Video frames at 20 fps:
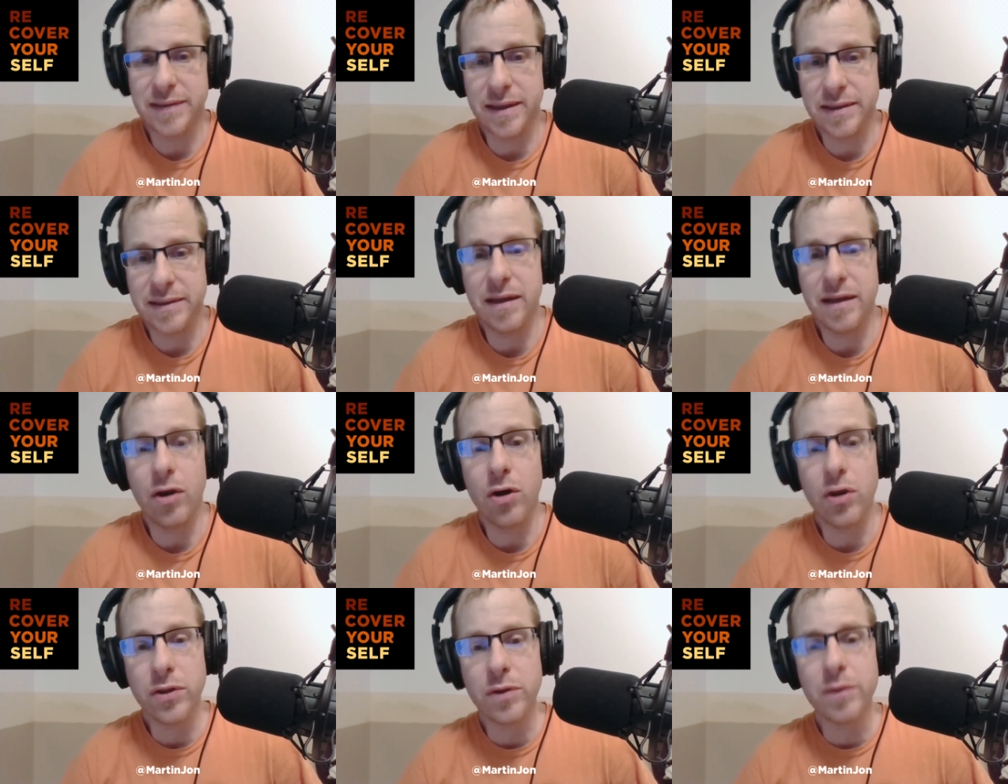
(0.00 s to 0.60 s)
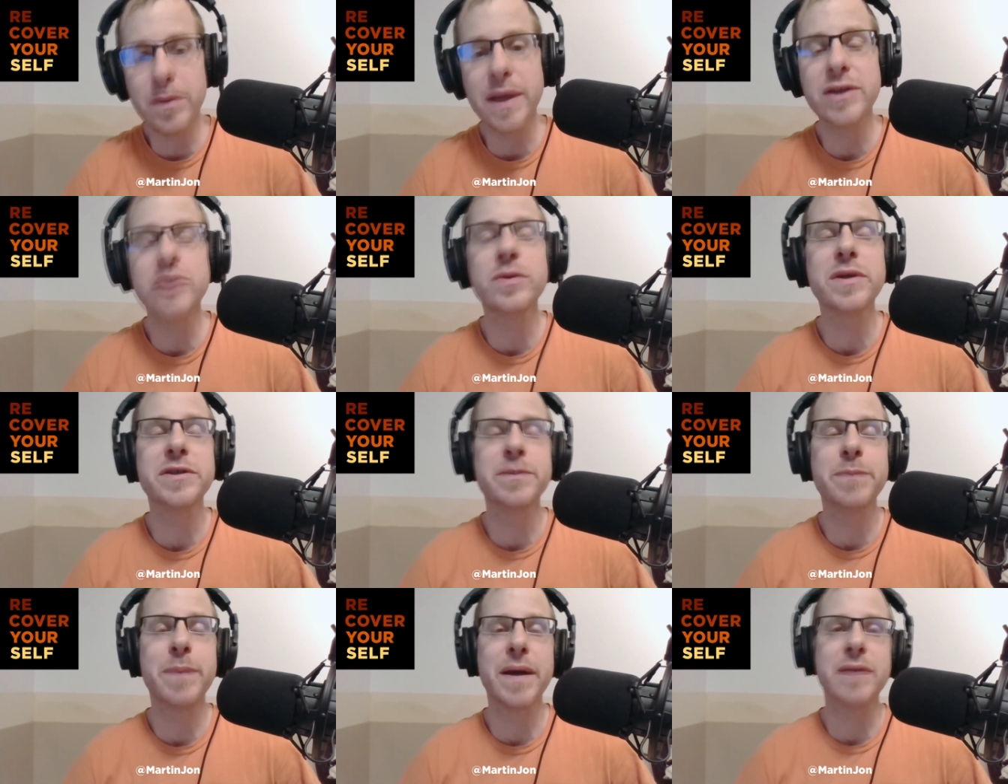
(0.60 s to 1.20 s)
And although I do
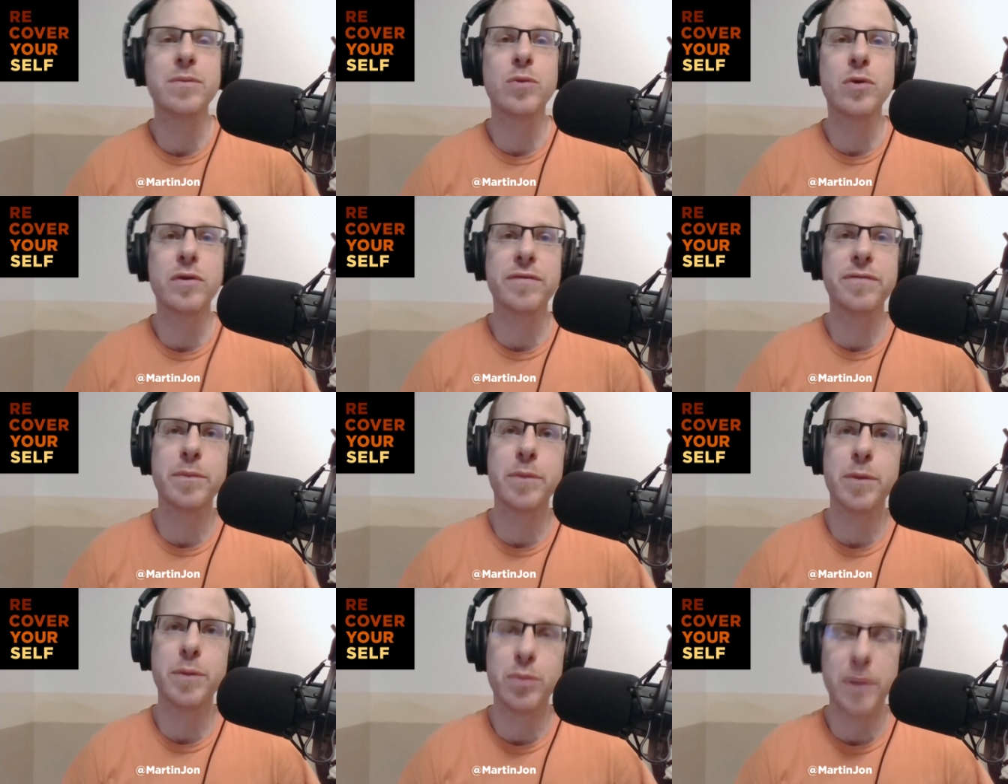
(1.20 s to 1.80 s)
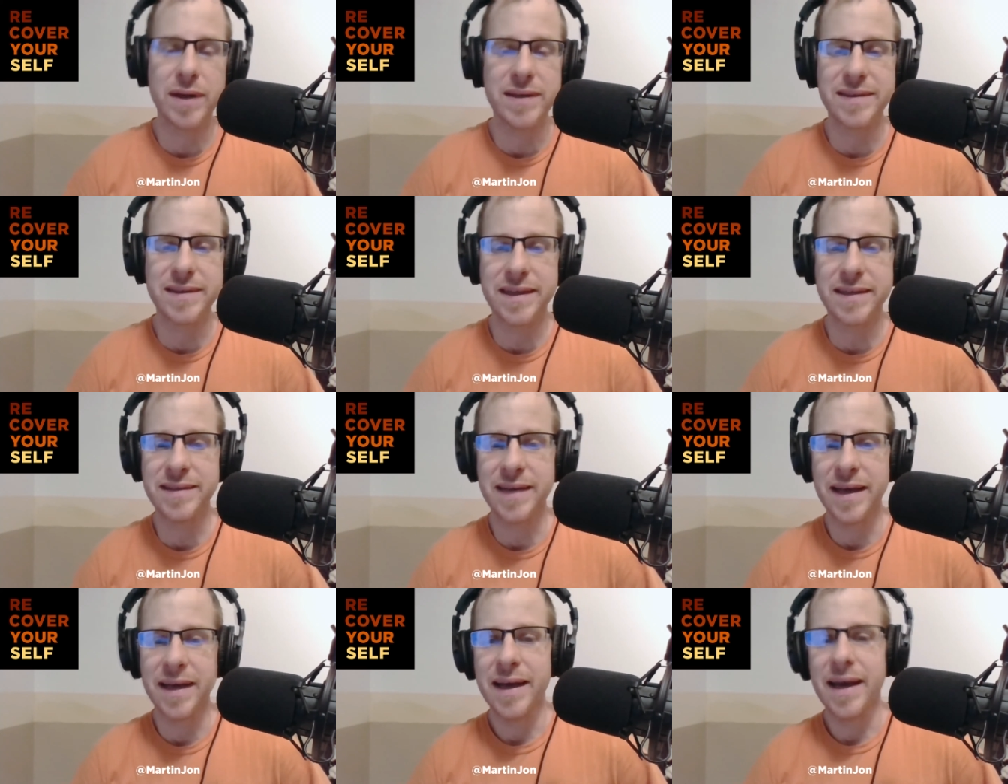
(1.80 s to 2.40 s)
expect more from a
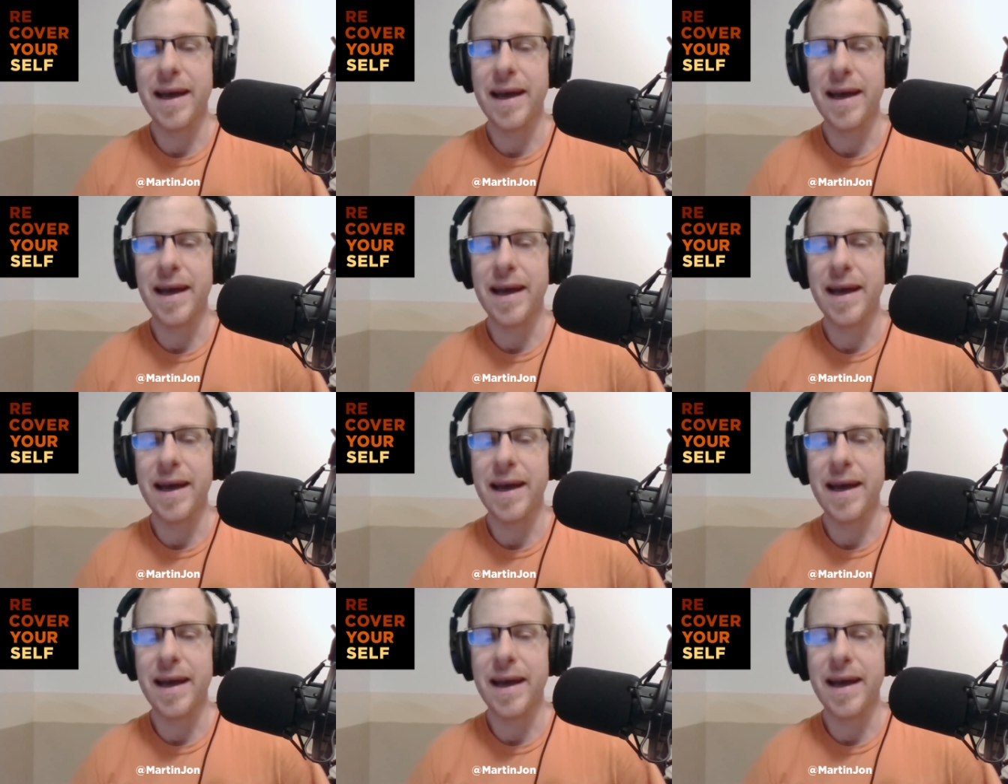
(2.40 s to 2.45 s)
president,